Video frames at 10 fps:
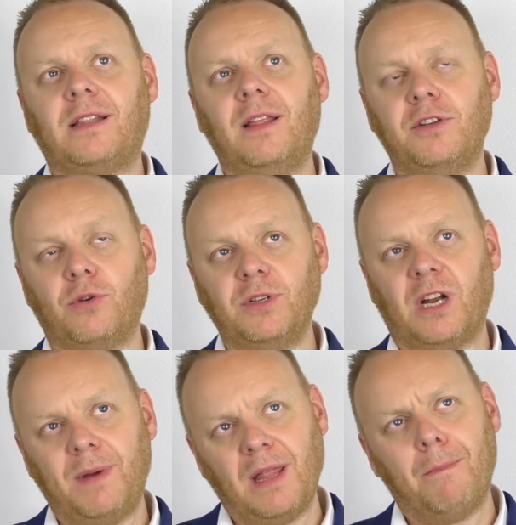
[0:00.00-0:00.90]
I think there's always
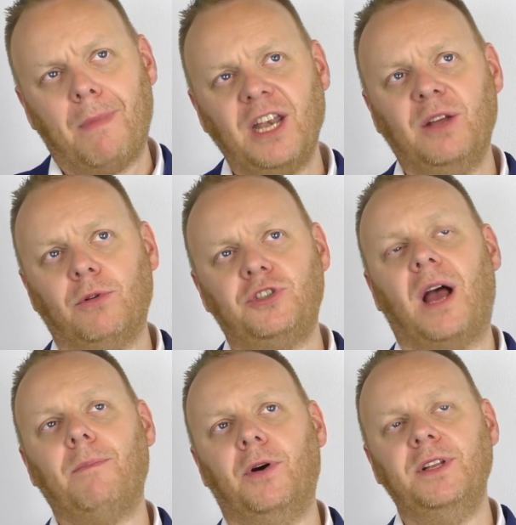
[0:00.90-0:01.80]
going to be that manual
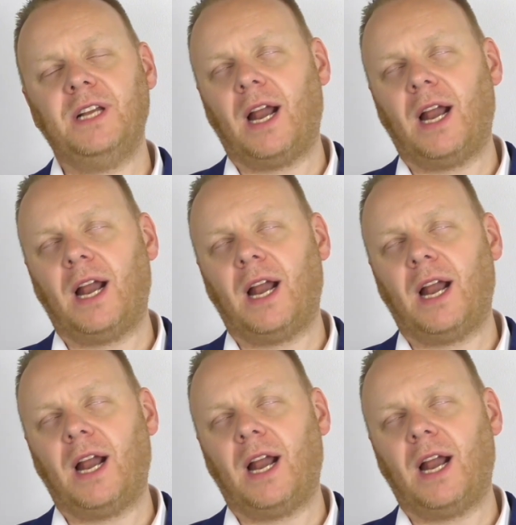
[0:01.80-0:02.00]
checkpoint.